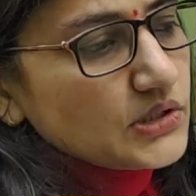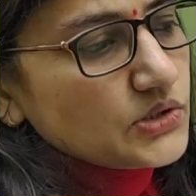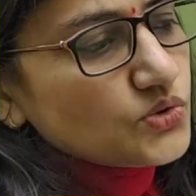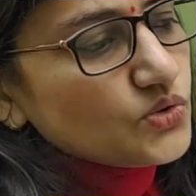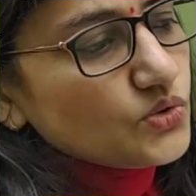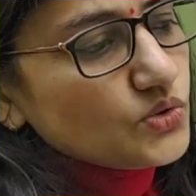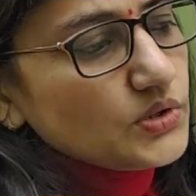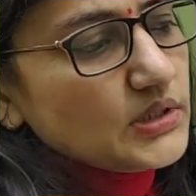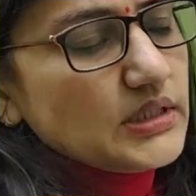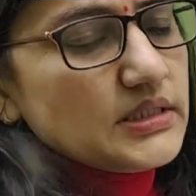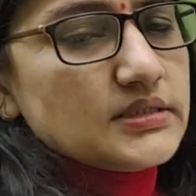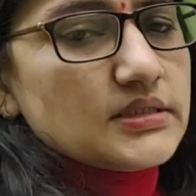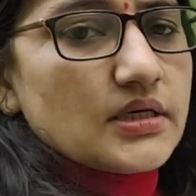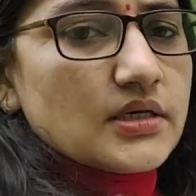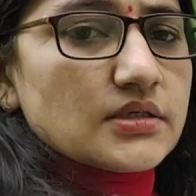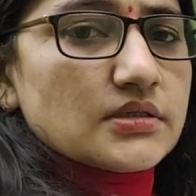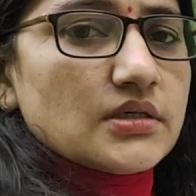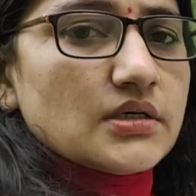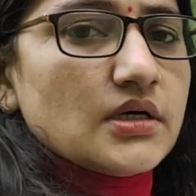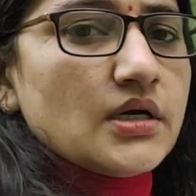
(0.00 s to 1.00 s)
So these
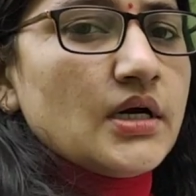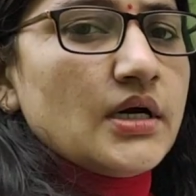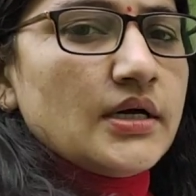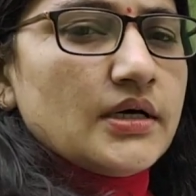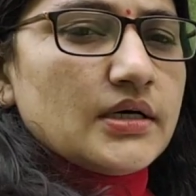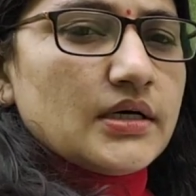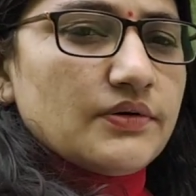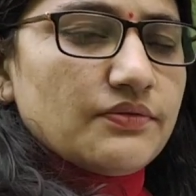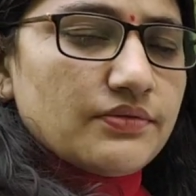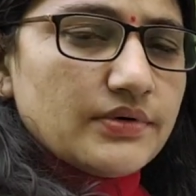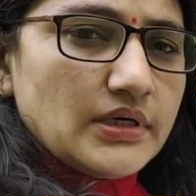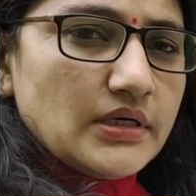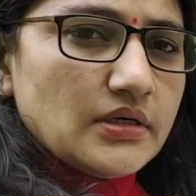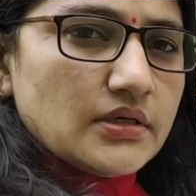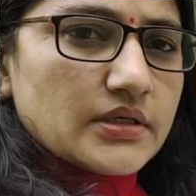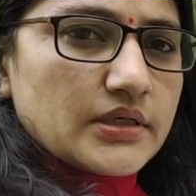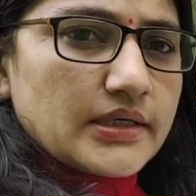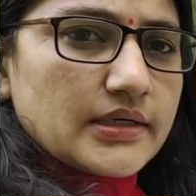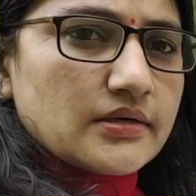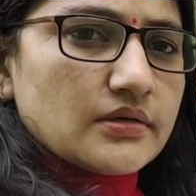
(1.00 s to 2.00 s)
are the different
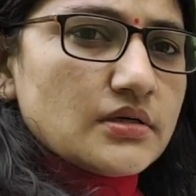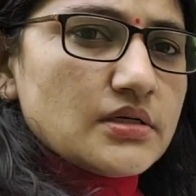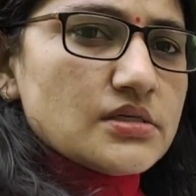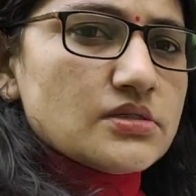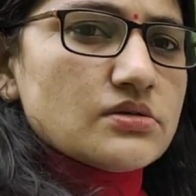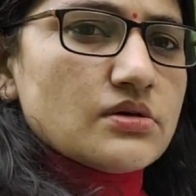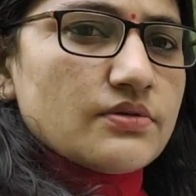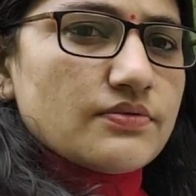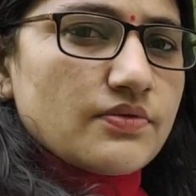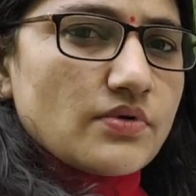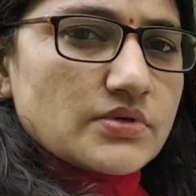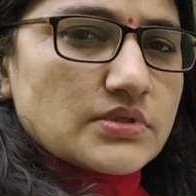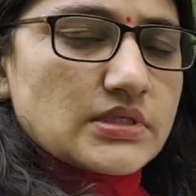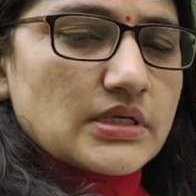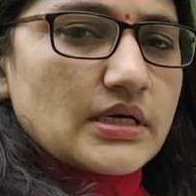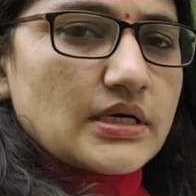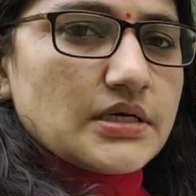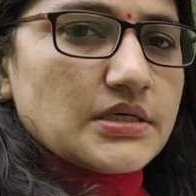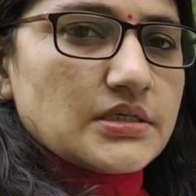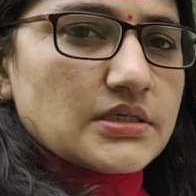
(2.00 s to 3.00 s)
categories of
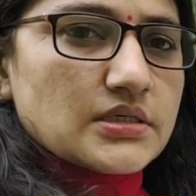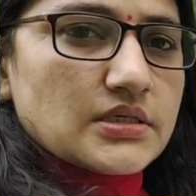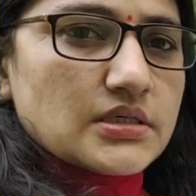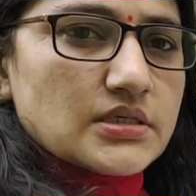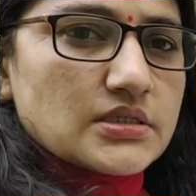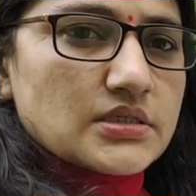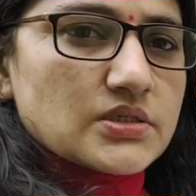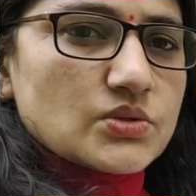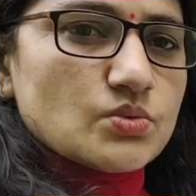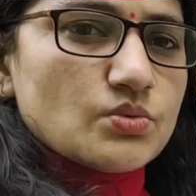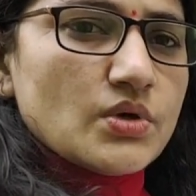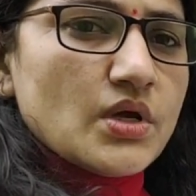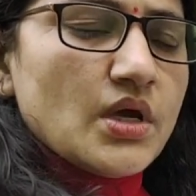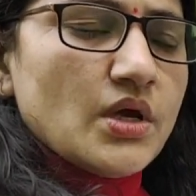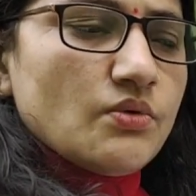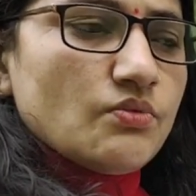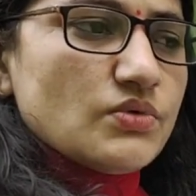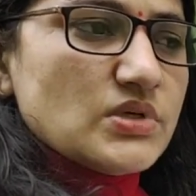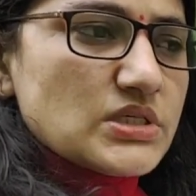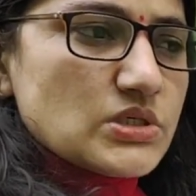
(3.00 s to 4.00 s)
oscillators
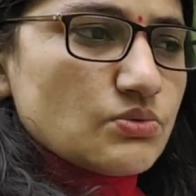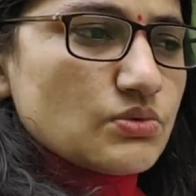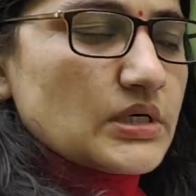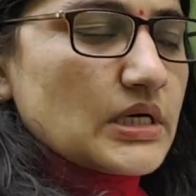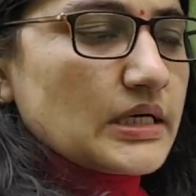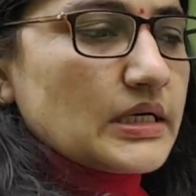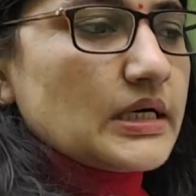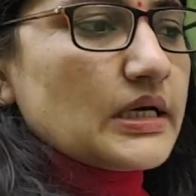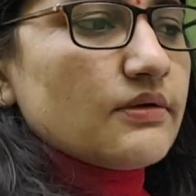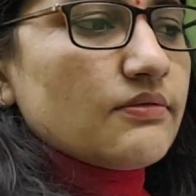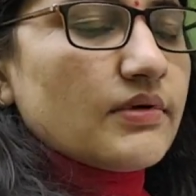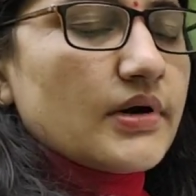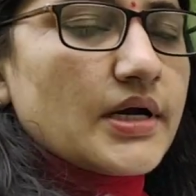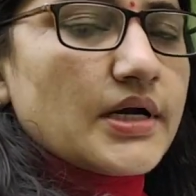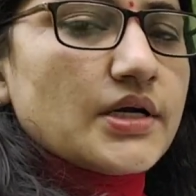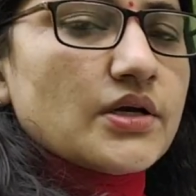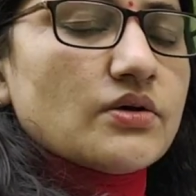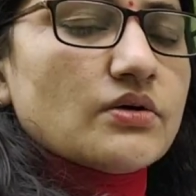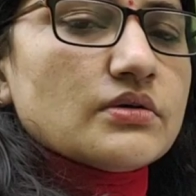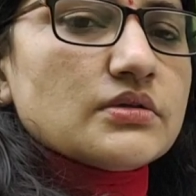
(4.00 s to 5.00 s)
which we can
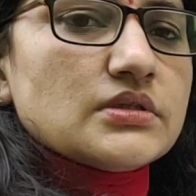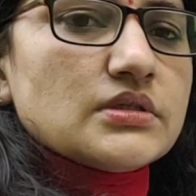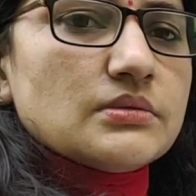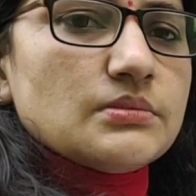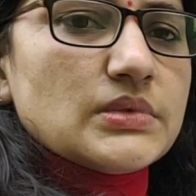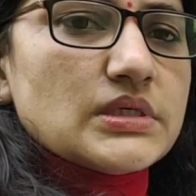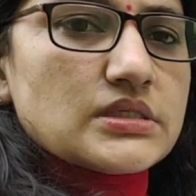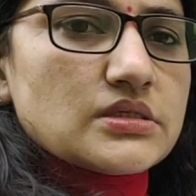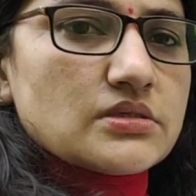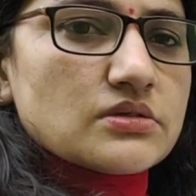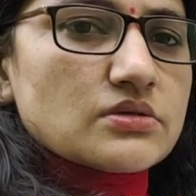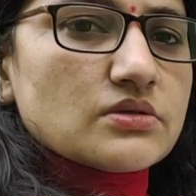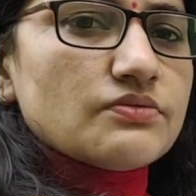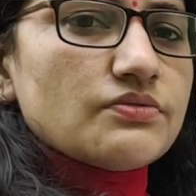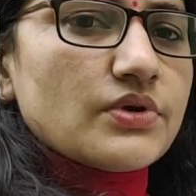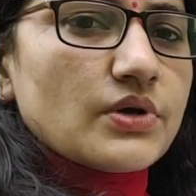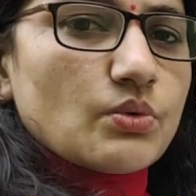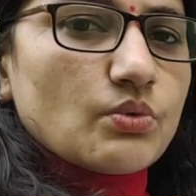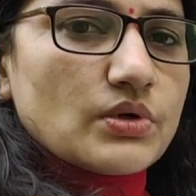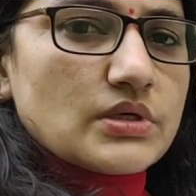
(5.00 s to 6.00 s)
divide on the basis of
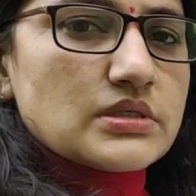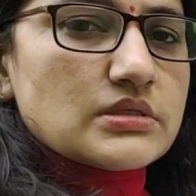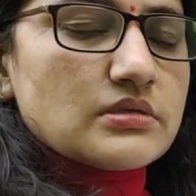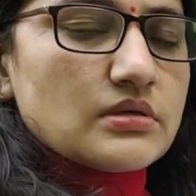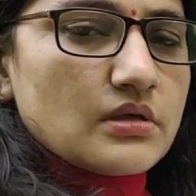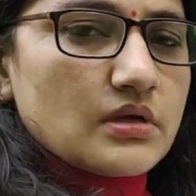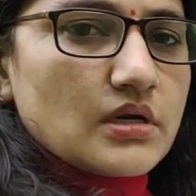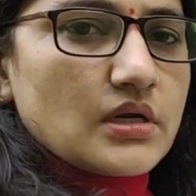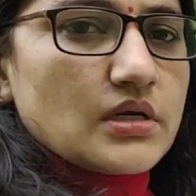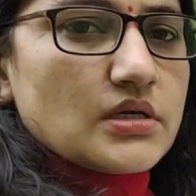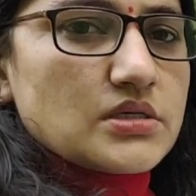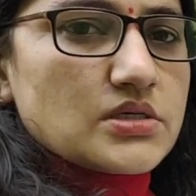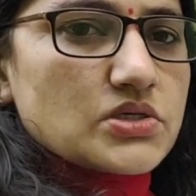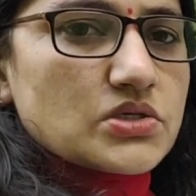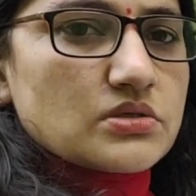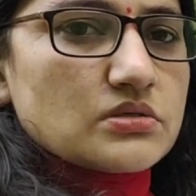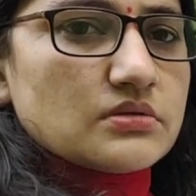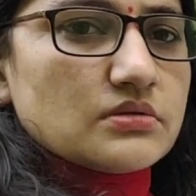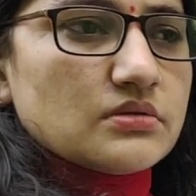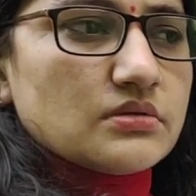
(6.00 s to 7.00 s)
frequency
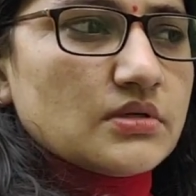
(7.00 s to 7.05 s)
range.